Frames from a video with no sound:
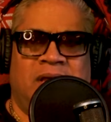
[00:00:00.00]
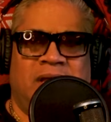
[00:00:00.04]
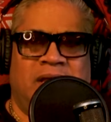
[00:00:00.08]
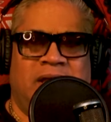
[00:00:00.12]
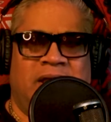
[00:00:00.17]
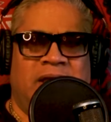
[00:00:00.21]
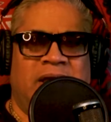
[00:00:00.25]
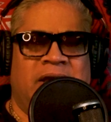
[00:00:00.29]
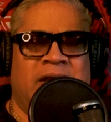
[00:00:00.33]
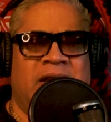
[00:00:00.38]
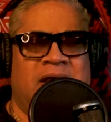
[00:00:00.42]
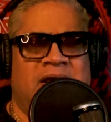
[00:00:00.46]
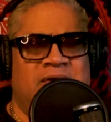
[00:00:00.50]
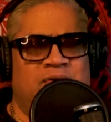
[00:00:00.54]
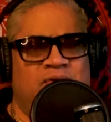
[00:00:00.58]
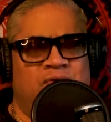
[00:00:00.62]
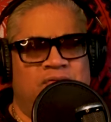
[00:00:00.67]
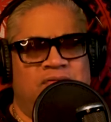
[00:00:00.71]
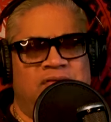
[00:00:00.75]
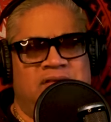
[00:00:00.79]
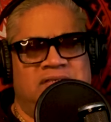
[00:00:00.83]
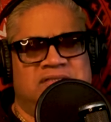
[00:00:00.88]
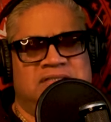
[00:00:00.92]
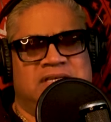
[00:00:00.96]
And I
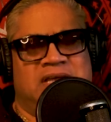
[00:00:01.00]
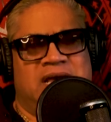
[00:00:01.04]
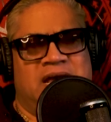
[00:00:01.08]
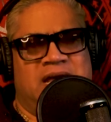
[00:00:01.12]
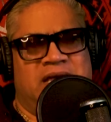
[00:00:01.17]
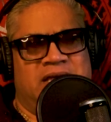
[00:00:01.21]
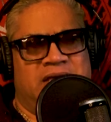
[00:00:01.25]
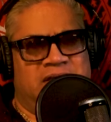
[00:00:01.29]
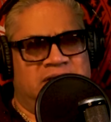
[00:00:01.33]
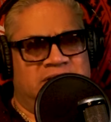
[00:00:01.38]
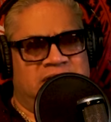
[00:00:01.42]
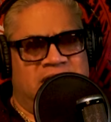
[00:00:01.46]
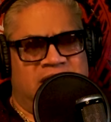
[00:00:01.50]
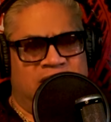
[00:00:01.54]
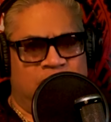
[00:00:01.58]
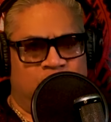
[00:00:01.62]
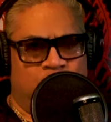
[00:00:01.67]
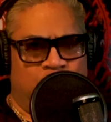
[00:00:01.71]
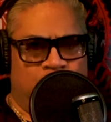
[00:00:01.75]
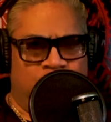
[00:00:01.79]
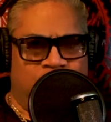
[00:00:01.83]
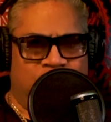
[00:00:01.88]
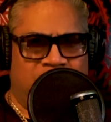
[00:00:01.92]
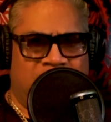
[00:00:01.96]
knew this guy, he's got a
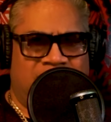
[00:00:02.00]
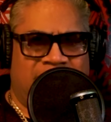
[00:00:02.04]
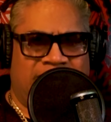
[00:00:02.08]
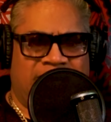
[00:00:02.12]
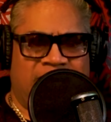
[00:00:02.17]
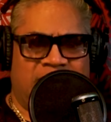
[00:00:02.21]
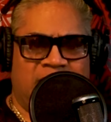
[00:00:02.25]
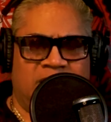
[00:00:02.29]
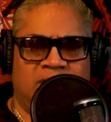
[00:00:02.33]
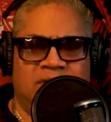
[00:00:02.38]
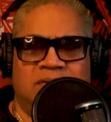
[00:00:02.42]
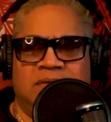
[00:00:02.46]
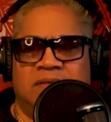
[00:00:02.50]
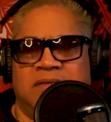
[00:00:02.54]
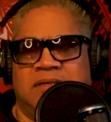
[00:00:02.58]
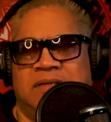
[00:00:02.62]
good body.